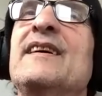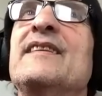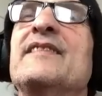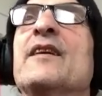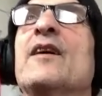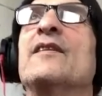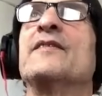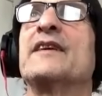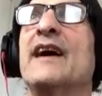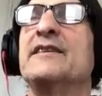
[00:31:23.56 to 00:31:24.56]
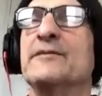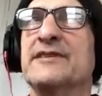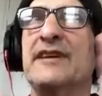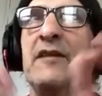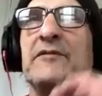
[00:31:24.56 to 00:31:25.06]
The guy doing
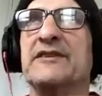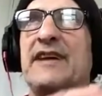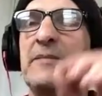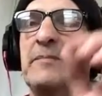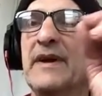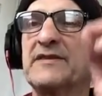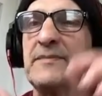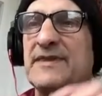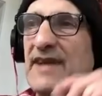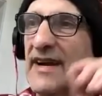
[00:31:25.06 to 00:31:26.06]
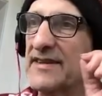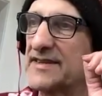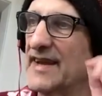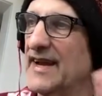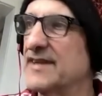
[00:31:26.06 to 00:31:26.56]
sound for us had to mix from the side of the
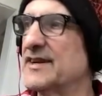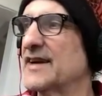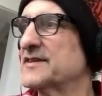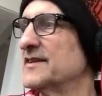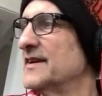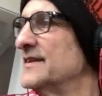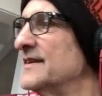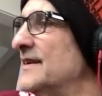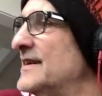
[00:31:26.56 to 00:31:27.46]
stage actually, and